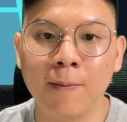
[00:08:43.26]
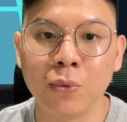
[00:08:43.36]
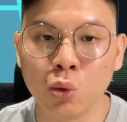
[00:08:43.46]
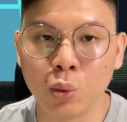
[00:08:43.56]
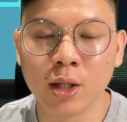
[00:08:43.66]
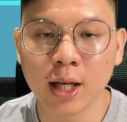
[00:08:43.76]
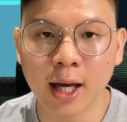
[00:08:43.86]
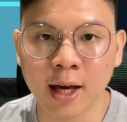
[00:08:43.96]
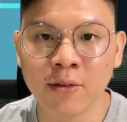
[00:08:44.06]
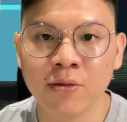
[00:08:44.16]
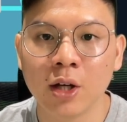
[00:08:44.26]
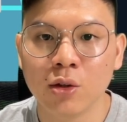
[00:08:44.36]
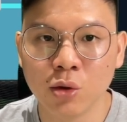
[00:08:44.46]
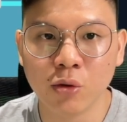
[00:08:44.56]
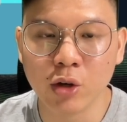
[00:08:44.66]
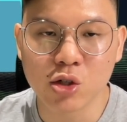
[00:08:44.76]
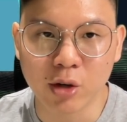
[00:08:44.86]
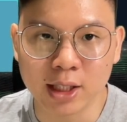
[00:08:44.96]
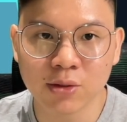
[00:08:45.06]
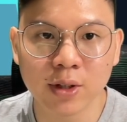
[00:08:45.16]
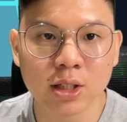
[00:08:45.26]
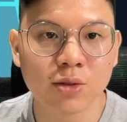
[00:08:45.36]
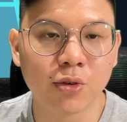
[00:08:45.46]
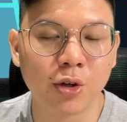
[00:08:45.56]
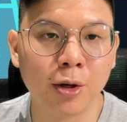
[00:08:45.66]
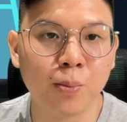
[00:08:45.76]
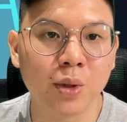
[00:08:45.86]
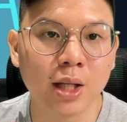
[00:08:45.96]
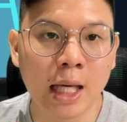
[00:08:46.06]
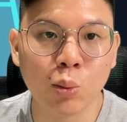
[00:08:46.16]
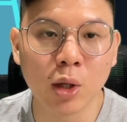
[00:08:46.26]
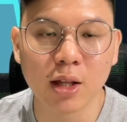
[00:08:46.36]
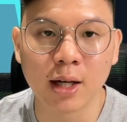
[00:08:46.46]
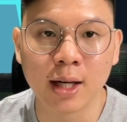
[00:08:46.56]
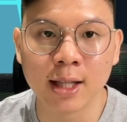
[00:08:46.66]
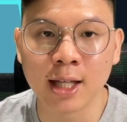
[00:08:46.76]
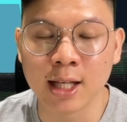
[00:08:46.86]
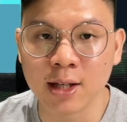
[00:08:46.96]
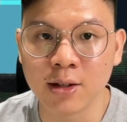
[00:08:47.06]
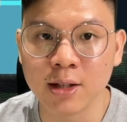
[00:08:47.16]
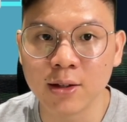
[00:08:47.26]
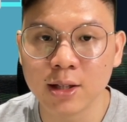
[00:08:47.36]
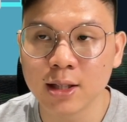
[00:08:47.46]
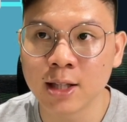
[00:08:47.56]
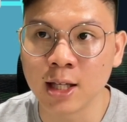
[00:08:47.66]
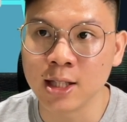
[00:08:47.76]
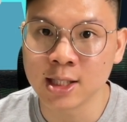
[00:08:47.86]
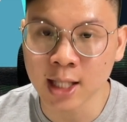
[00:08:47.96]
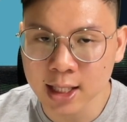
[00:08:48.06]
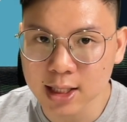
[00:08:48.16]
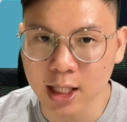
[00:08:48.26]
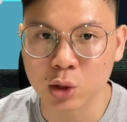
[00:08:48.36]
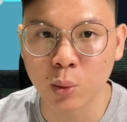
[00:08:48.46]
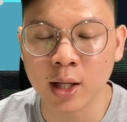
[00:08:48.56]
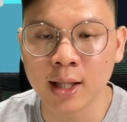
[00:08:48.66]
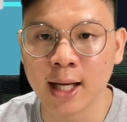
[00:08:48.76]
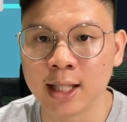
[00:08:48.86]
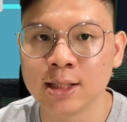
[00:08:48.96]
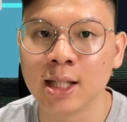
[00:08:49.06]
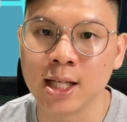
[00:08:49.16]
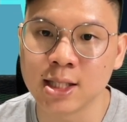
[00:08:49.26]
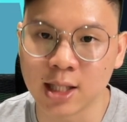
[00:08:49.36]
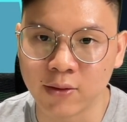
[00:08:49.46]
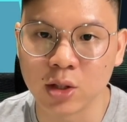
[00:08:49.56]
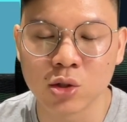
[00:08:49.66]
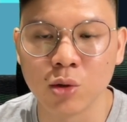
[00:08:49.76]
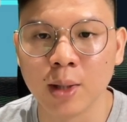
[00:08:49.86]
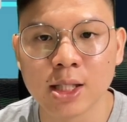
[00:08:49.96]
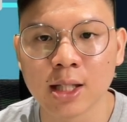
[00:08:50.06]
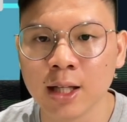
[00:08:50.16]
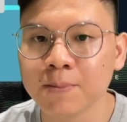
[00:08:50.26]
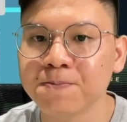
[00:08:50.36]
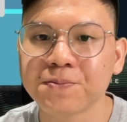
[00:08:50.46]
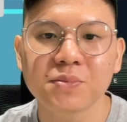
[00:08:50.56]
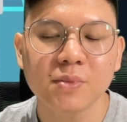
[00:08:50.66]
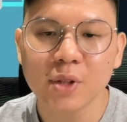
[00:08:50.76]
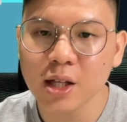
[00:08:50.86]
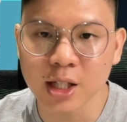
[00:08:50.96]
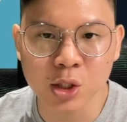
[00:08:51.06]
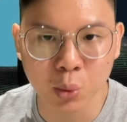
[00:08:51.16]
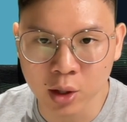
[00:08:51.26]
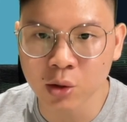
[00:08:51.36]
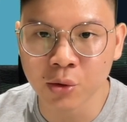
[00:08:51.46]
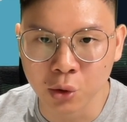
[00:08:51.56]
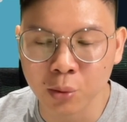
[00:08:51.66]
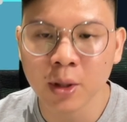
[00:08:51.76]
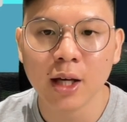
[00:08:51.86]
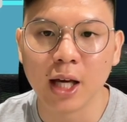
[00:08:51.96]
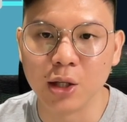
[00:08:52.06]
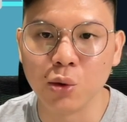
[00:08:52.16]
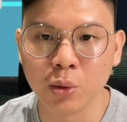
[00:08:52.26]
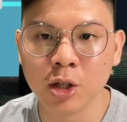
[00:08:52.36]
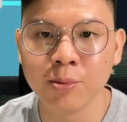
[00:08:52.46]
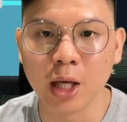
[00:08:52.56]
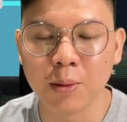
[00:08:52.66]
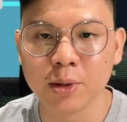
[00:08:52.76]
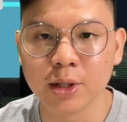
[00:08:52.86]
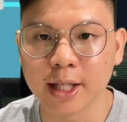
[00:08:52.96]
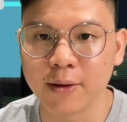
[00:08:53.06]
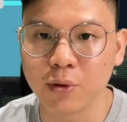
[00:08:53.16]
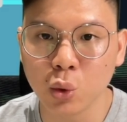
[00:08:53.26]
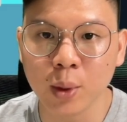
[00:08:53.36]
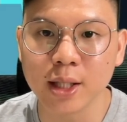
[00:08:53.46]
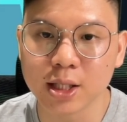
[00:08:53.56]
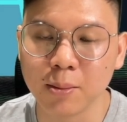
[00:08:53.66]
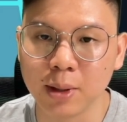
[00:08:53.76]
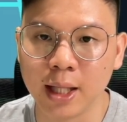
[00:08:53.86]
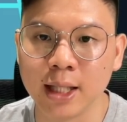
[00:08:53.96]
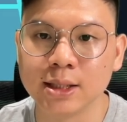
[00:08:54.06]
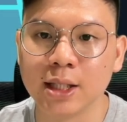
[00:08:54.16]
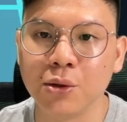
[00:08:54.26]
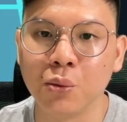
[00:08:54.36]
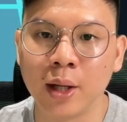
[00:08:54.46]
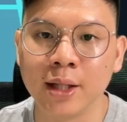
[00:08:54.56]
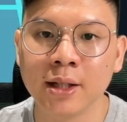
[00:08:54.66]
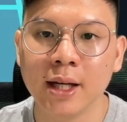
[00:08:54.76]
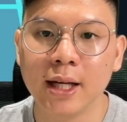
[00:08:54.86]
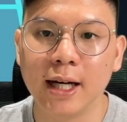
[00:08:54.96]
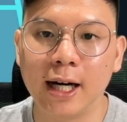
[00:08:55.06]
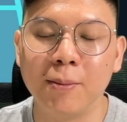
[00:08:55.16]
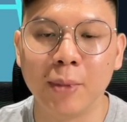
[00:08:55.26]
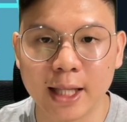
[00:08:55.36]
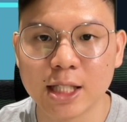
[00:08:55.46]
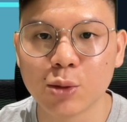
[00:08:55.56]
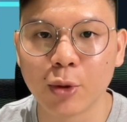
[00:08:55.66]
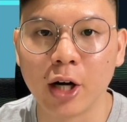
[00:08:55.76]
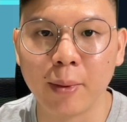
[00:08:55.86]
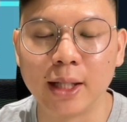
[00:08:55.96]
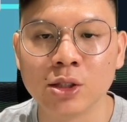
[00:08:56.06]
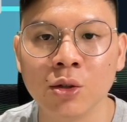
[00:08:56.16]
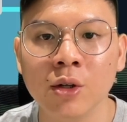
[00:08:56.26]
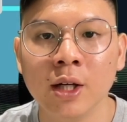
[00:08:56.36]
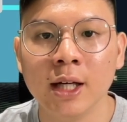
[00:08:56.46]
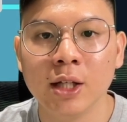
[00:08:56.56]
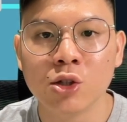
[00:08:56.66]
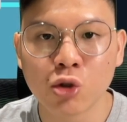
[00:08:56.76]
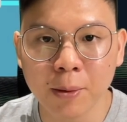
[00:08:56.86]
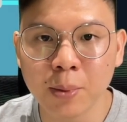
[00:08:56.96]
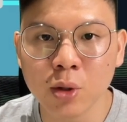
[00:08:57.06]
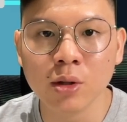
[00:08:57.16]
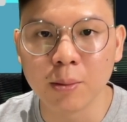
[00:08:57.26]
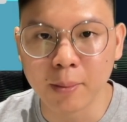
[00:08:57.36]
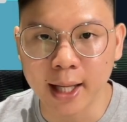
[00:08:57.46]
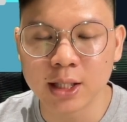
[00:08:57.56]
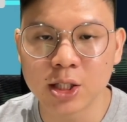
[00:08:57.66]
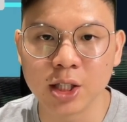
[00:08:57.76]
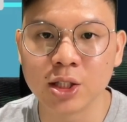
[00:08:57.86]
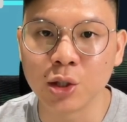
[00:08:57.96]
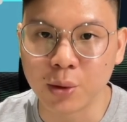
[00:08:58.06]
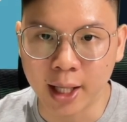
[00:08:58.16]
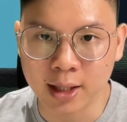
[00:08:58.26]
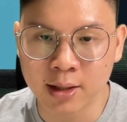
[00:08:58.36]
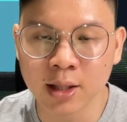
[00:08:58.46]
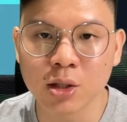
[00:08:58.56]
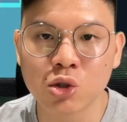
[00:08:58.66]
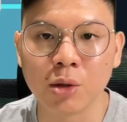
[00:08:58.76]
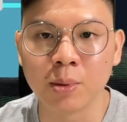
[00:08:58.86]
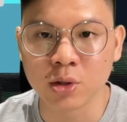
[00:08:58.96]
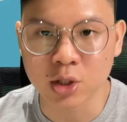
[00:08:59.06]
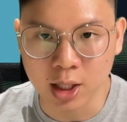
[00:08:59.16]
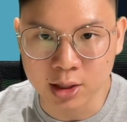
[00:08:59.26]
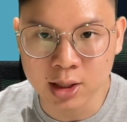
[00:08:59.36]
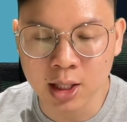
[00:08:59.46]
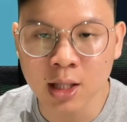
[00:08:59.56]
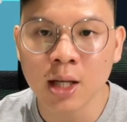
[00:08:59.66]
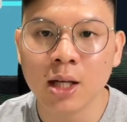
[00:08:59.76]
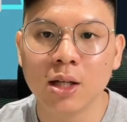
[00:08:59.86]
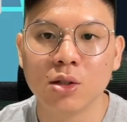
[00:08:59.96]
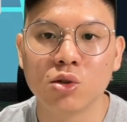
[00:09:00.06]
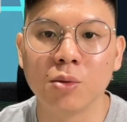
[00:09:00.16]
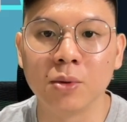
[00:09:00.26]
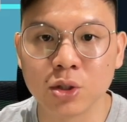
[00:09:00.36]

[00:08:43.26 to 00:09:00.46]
you will have 2 free transfers from Game Week 36 as well as 37. So basically there's wiggle room and you will be able to kind of tweak some players that you want. But this is where I'm at. So triple Manchester United, triple Chelsea, triple